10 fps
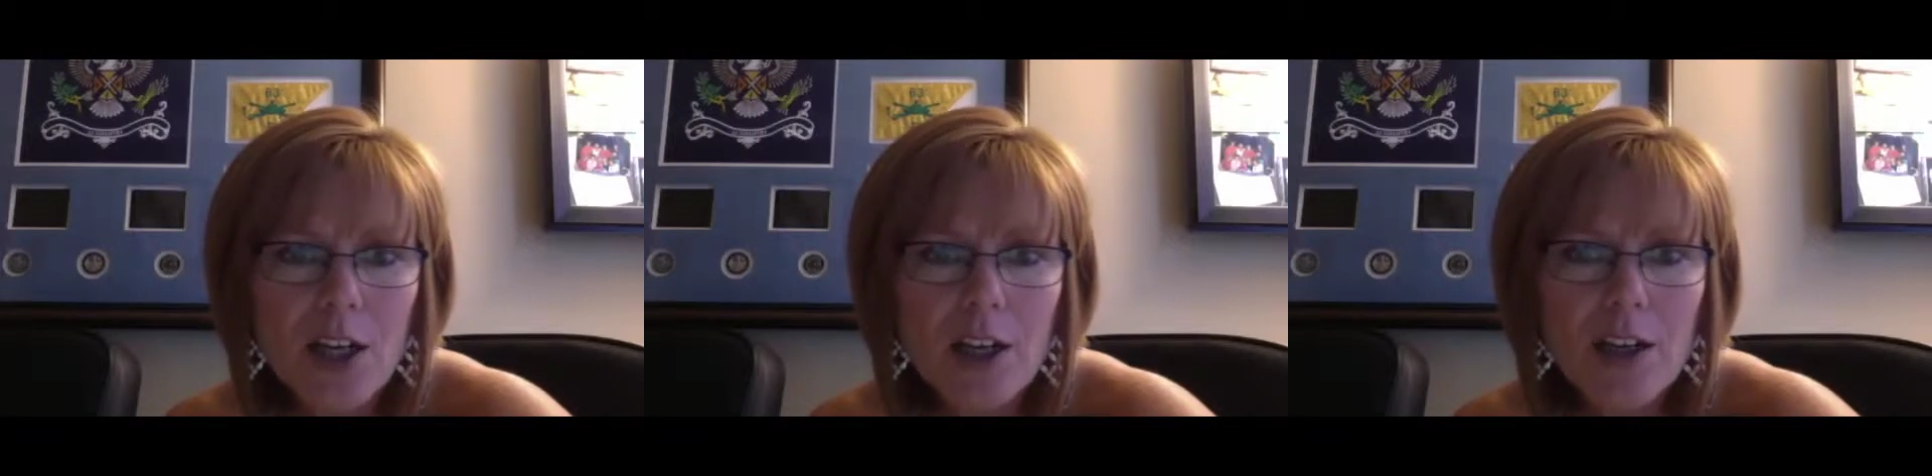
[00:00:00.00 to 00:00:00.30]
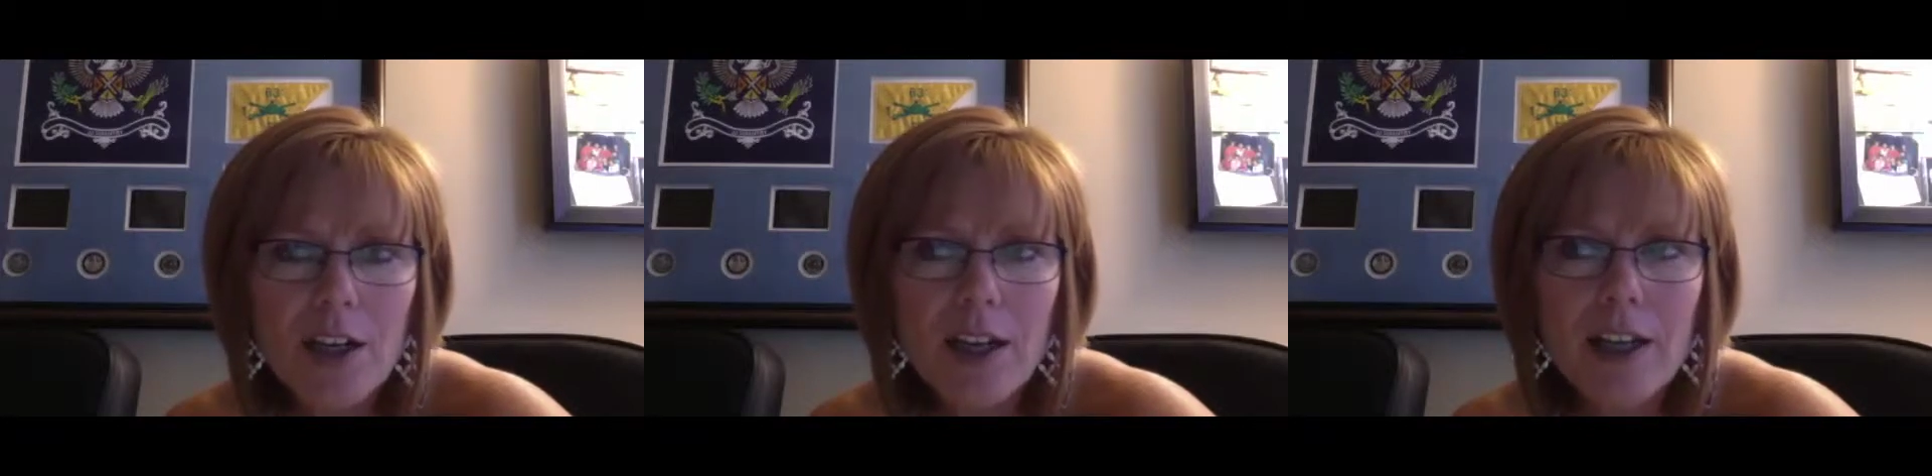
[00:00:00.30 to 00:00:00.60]

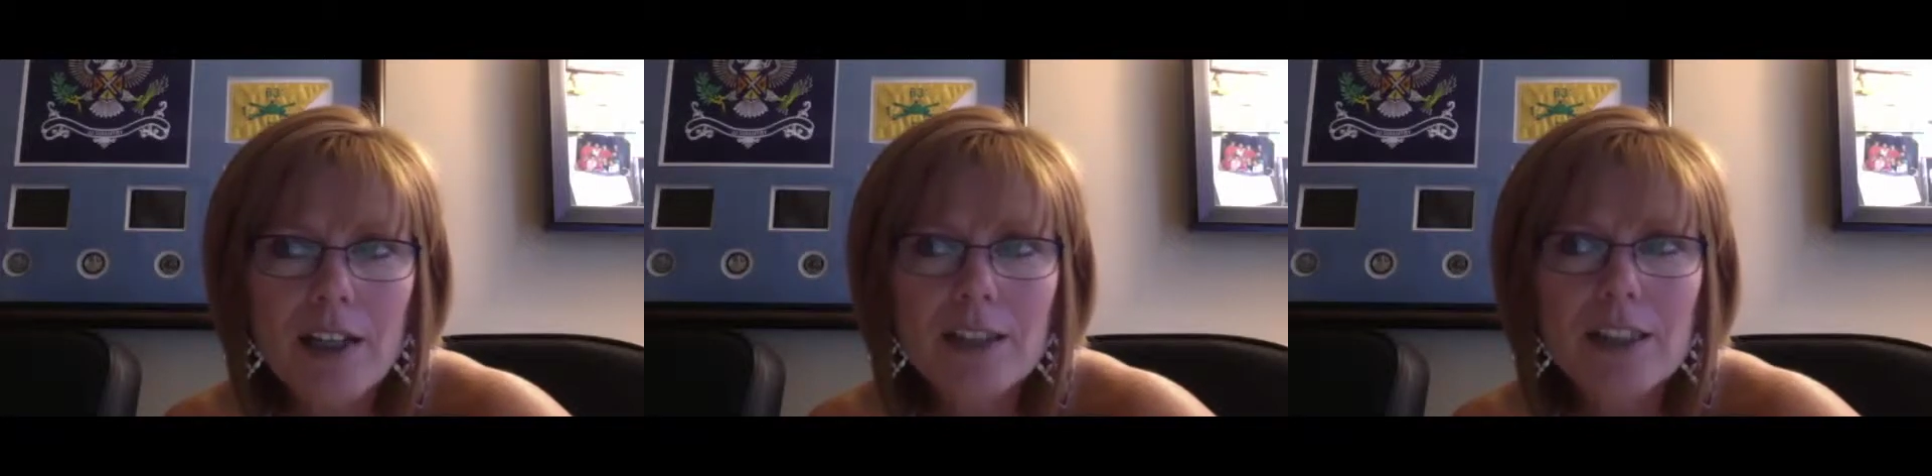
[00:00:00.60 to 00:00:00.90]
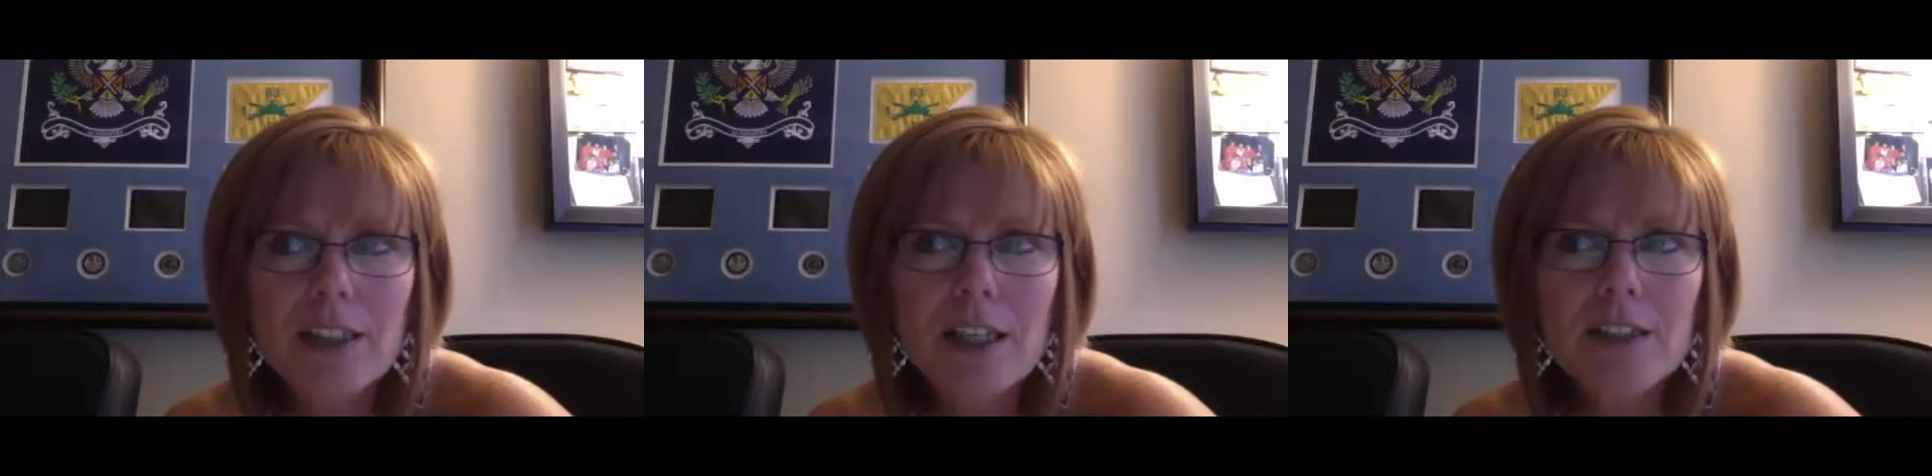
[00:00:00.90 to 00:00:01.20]
And
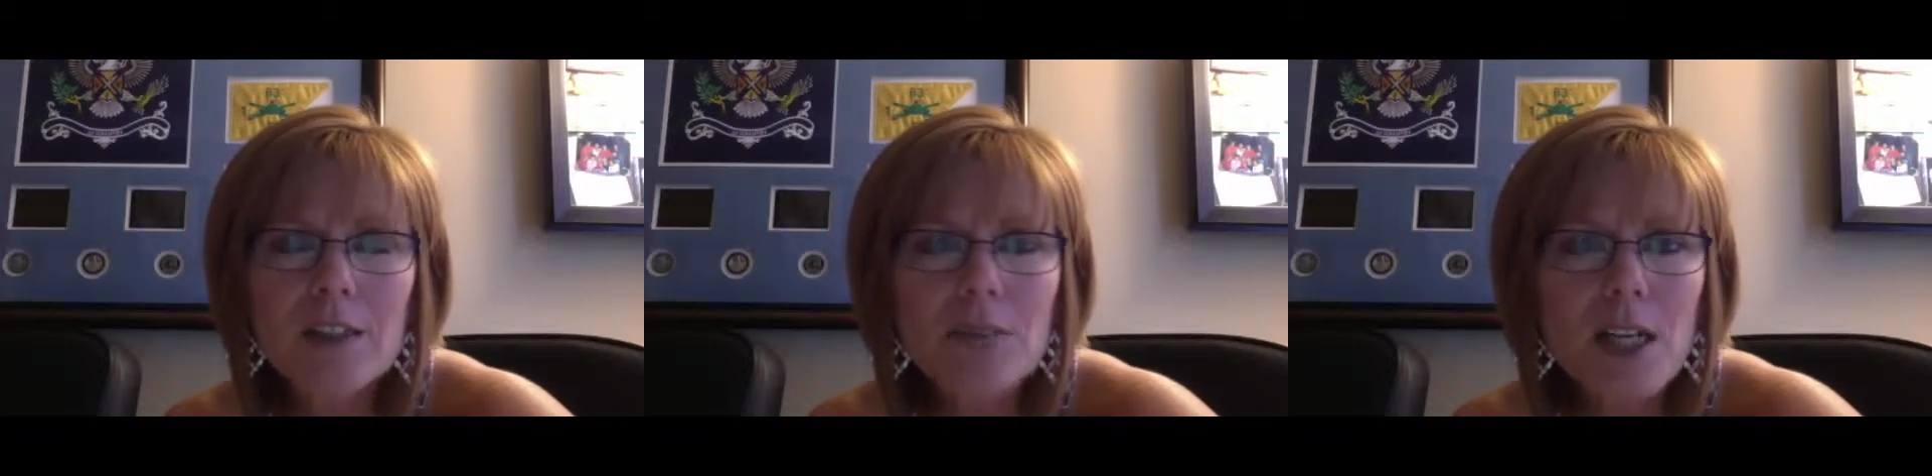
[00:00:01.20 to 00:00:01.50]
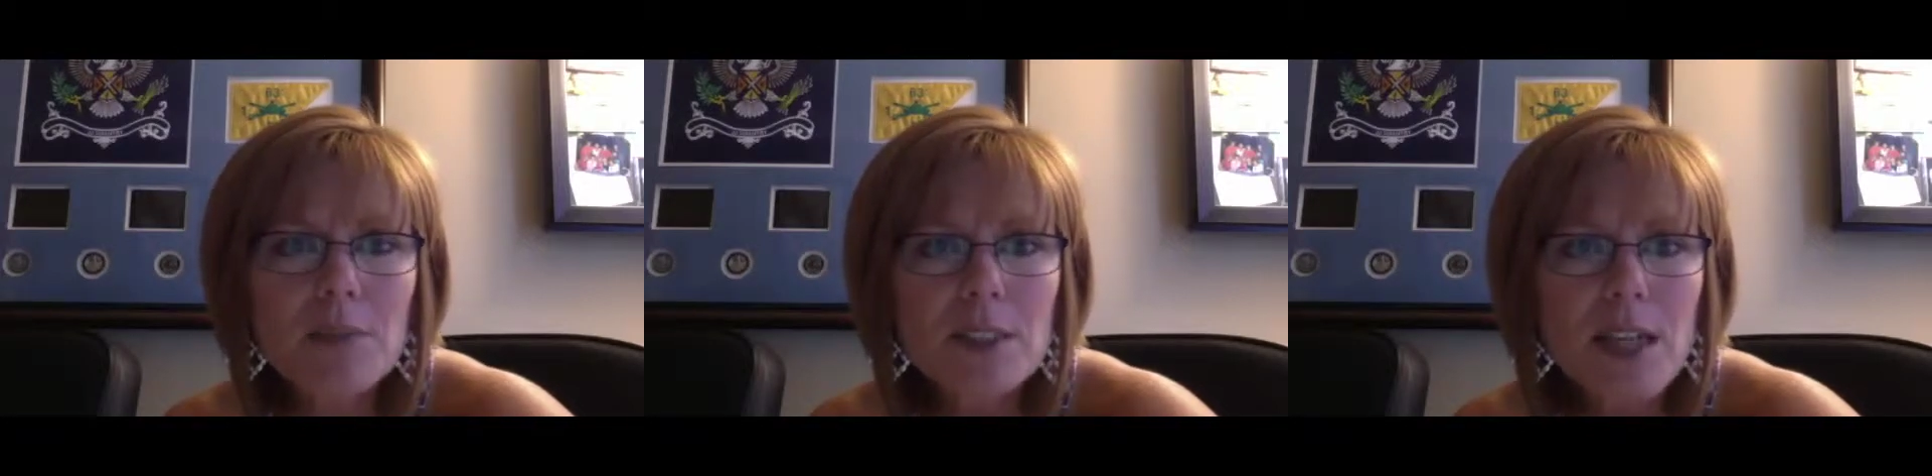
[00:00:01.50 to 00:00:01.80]

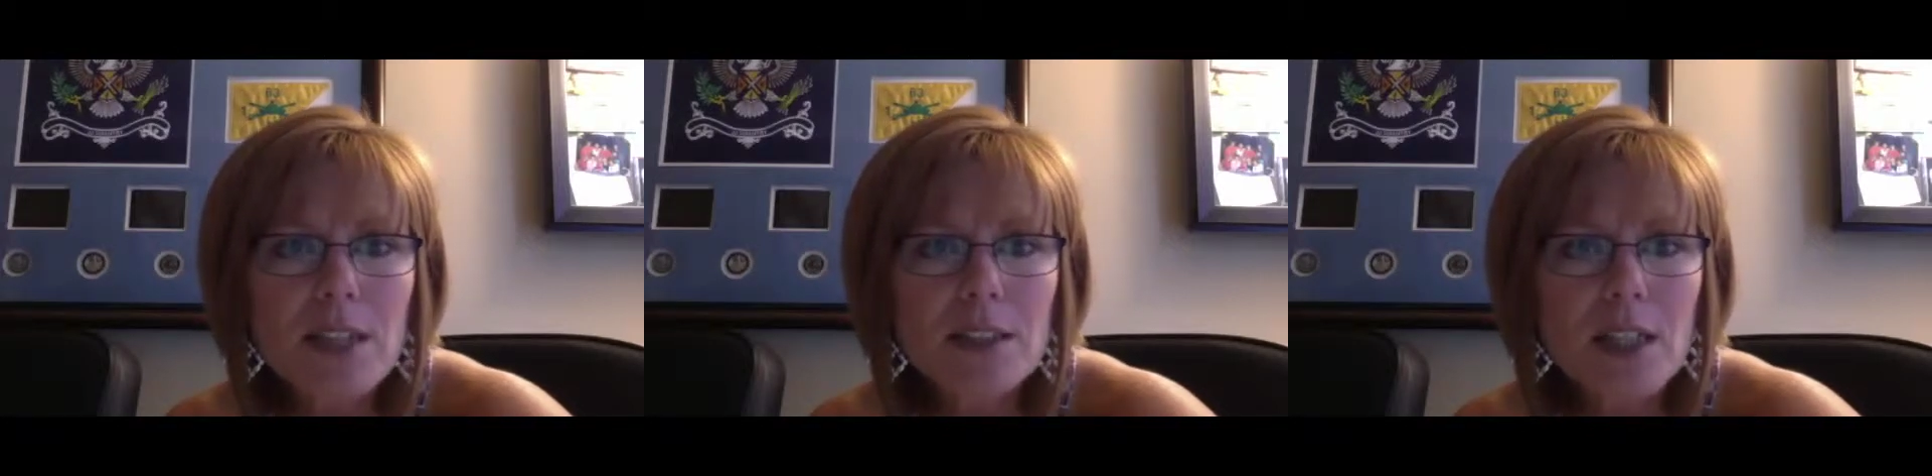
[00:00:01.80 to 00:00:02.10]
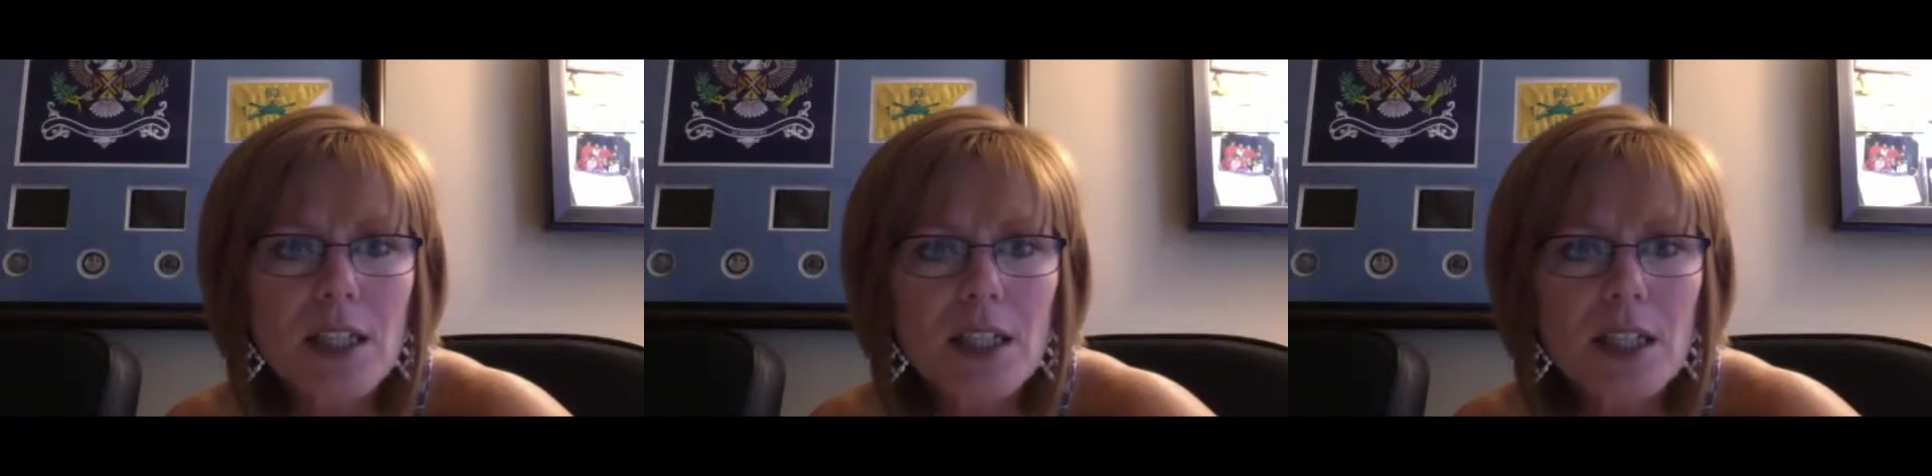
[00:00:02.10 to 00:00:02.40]
sometimes that's
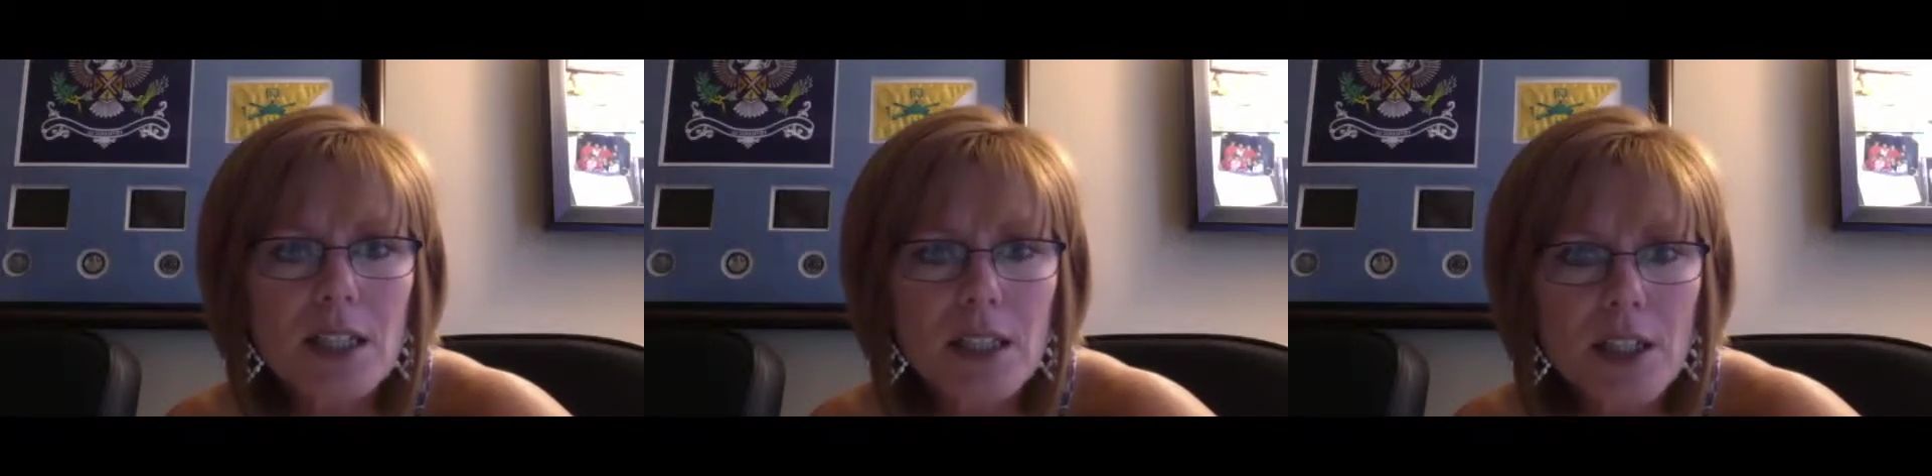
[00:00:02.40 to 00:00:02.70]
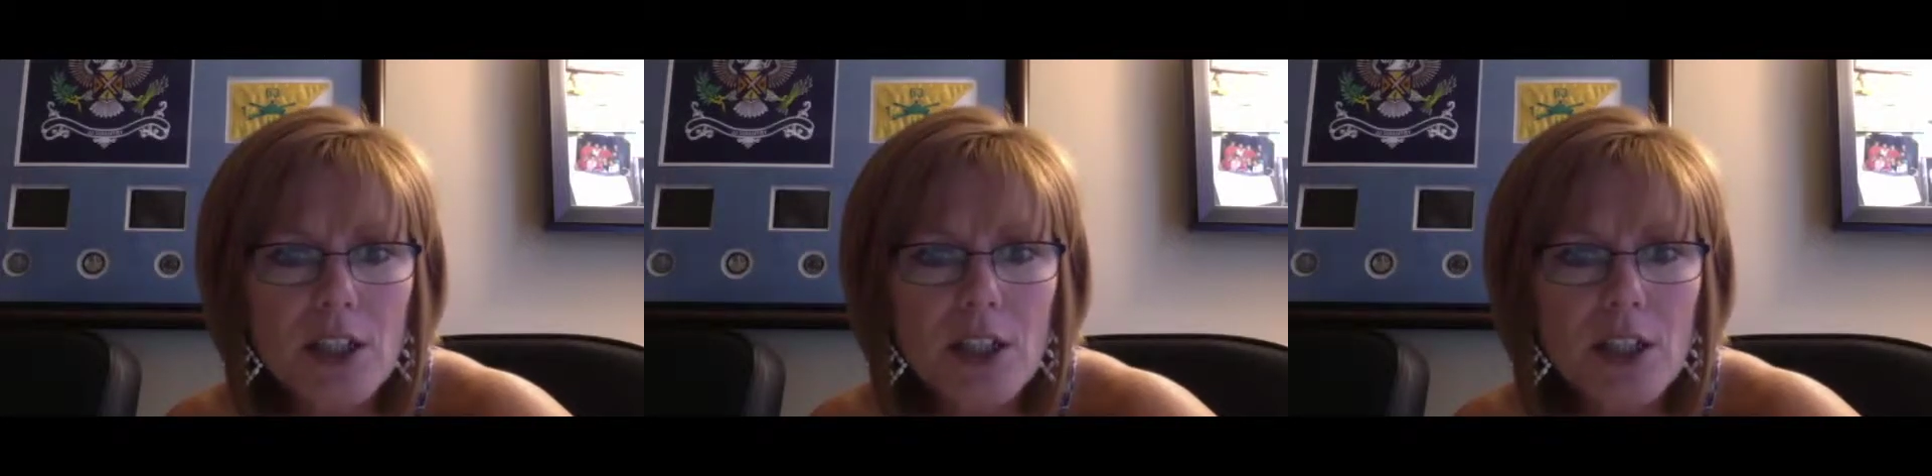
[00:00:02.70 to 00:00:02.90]
unclear,